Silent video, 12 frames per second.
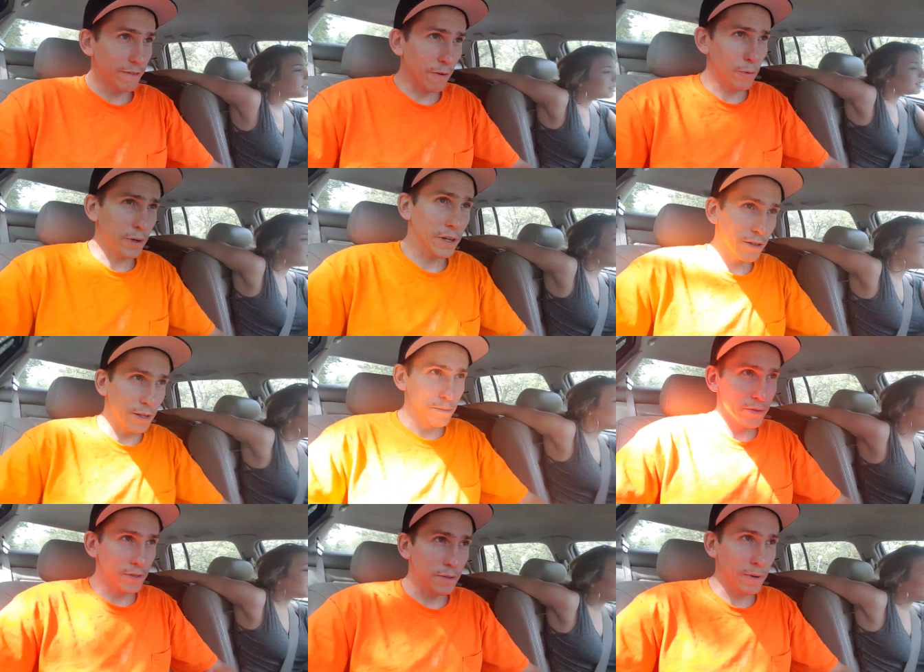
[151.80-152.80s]
give everyone a
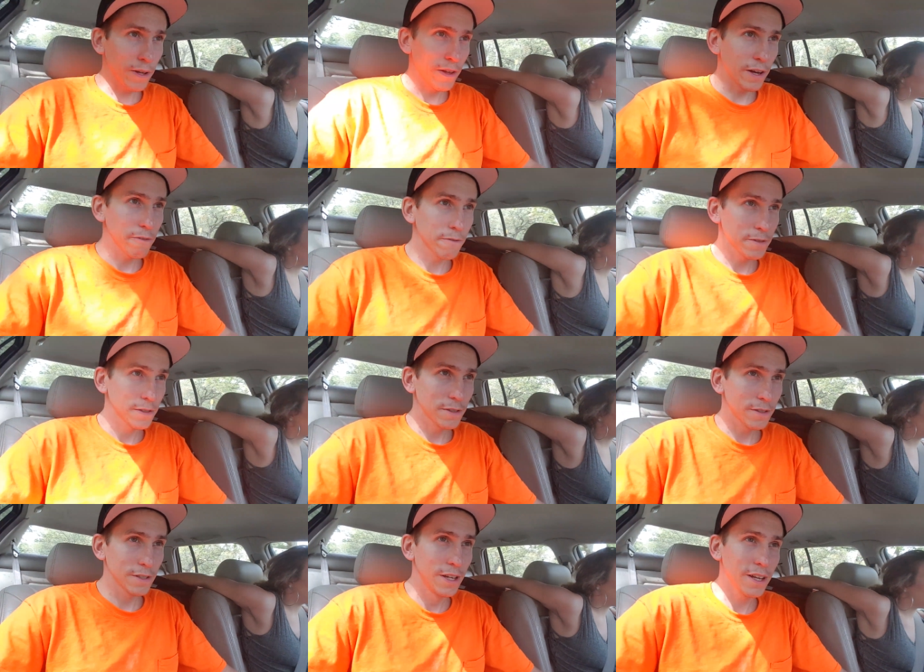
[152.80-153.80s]
glimpse into my life.
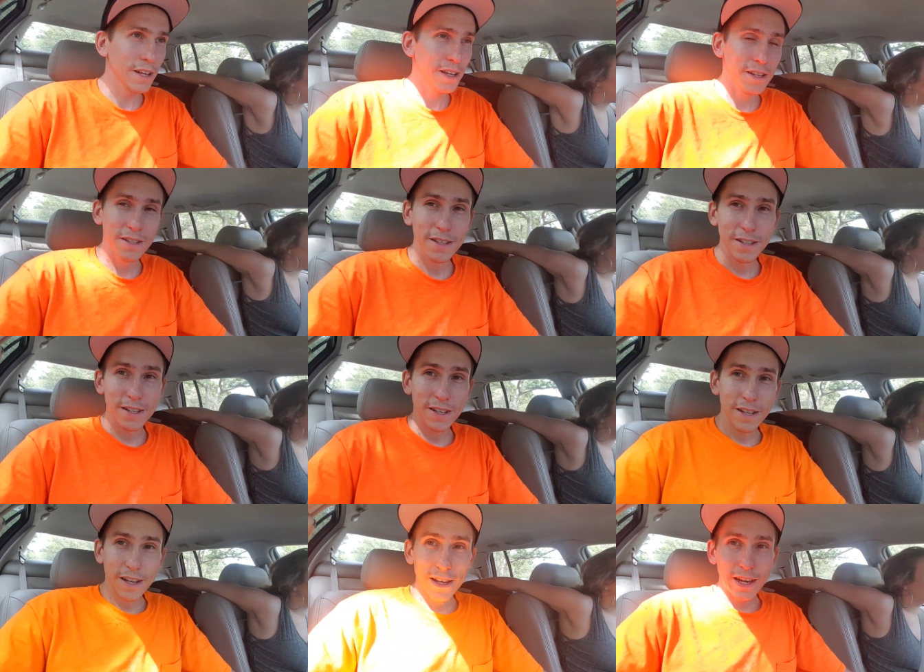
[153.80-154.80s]
I'm
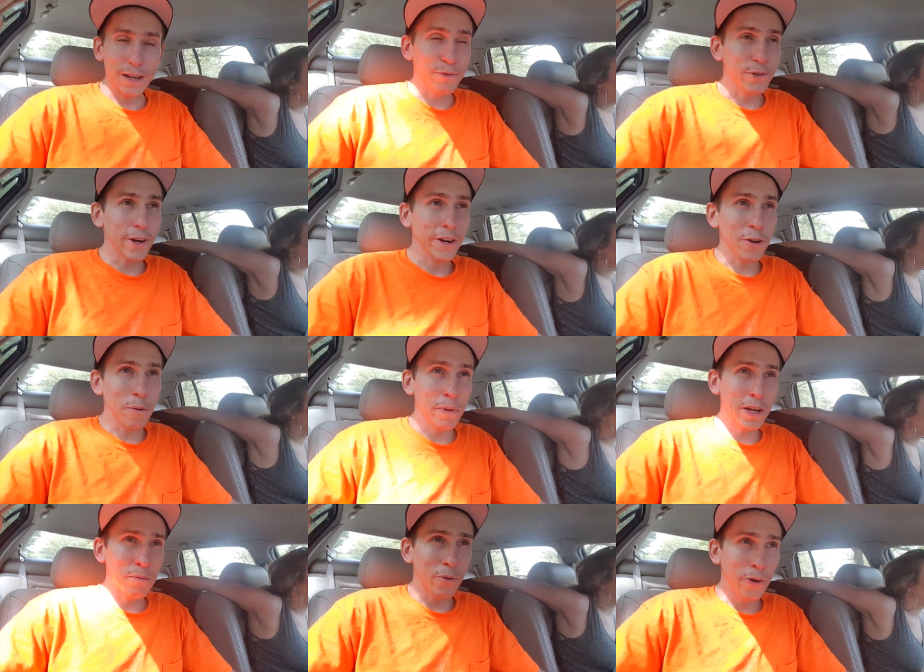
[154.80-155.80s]
sorry I don't
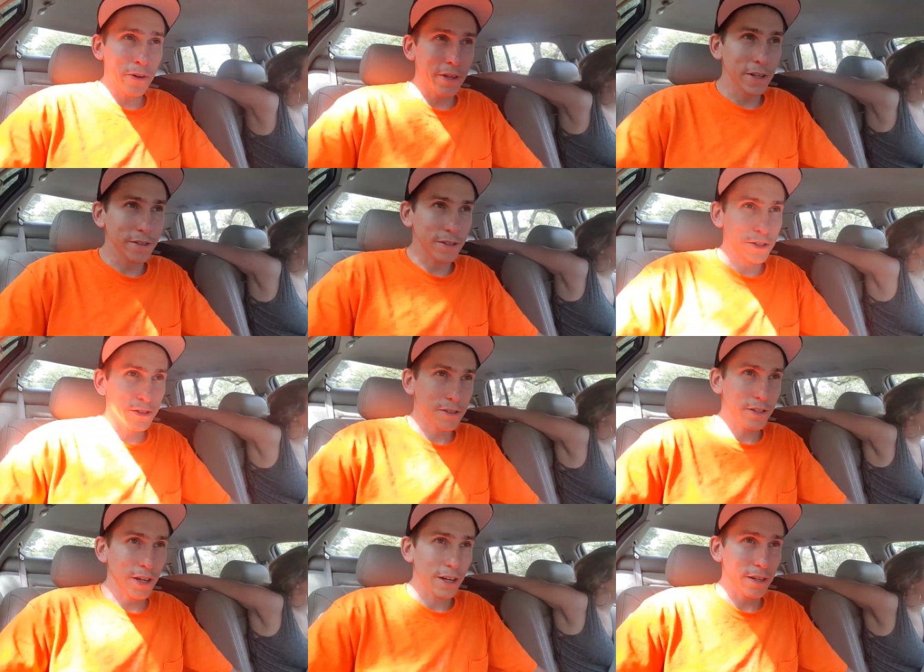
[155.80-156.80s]
make more of these. I just
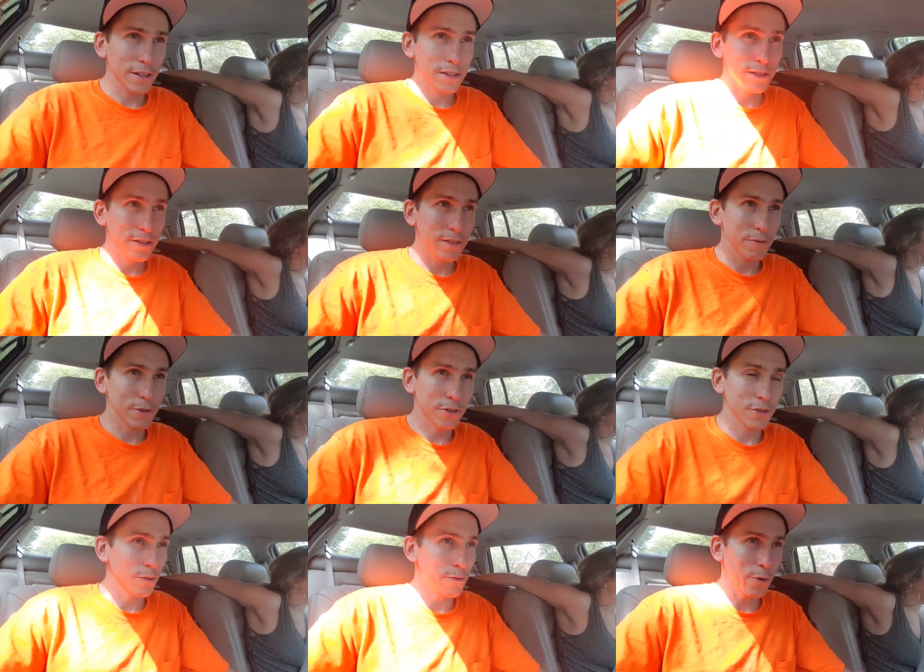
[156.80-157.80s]

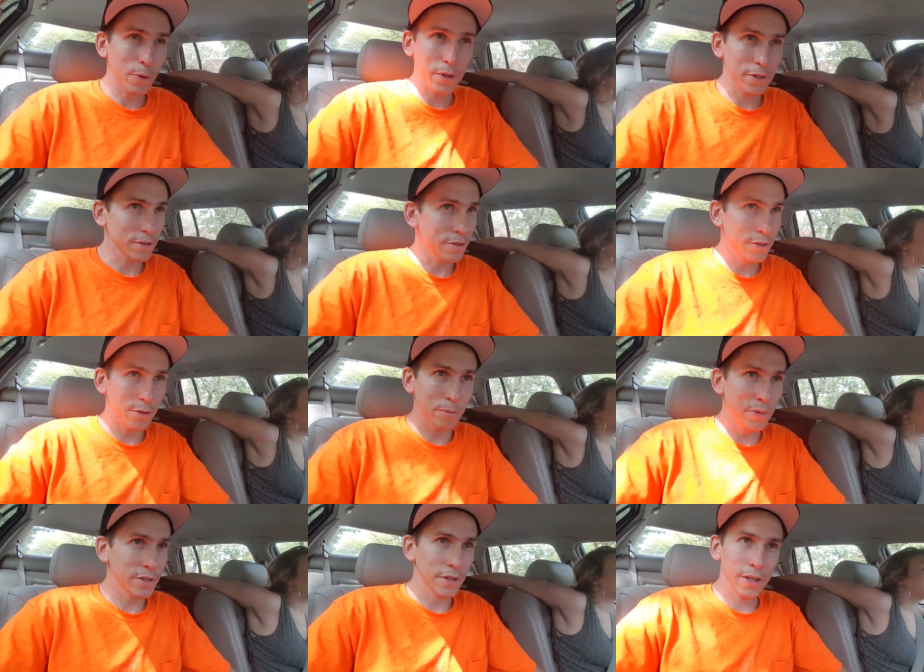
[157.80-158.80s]
so focused and so
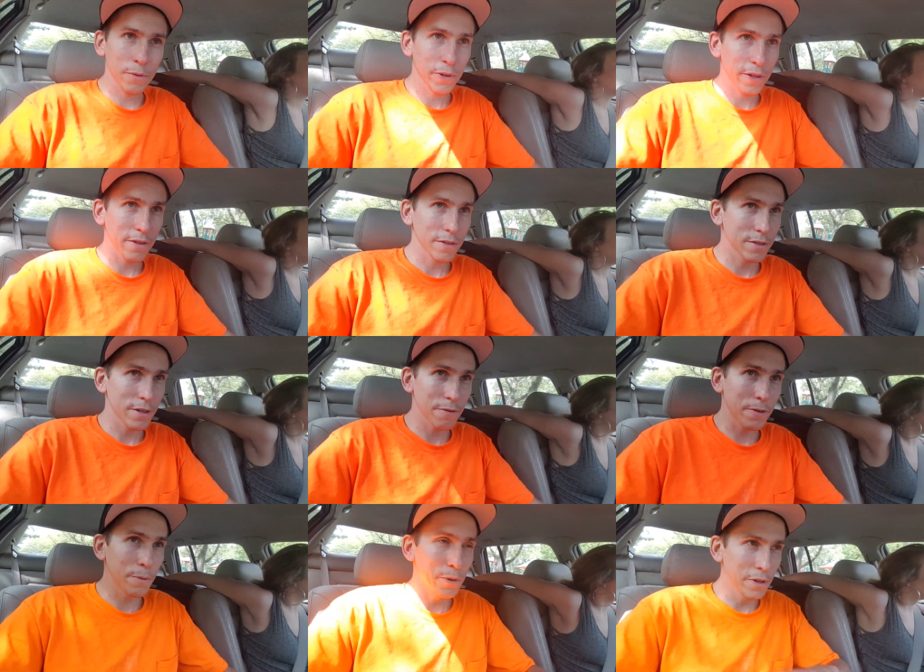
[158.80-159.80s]
busy with other stuff.
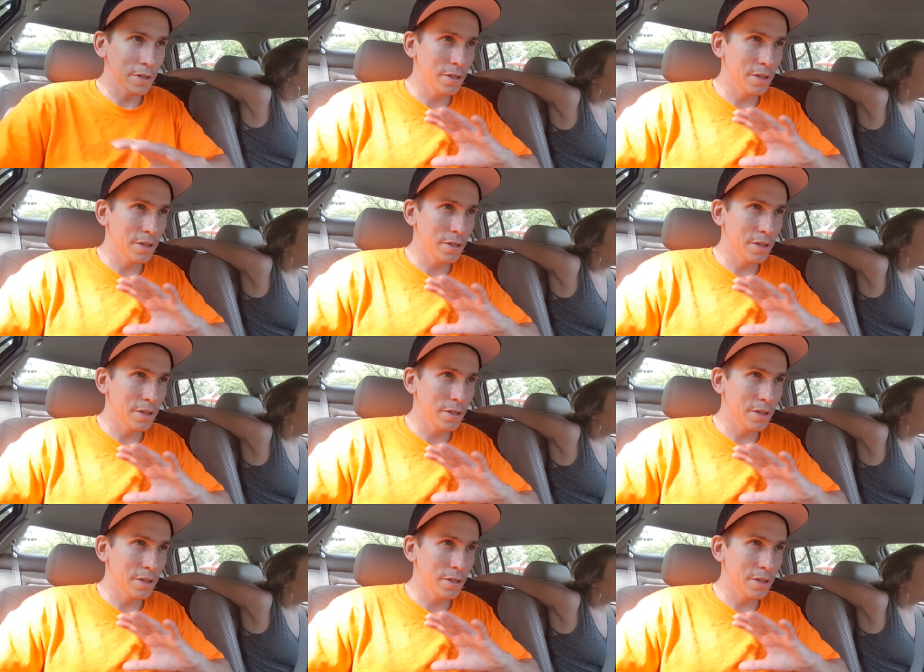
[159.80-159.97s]
I really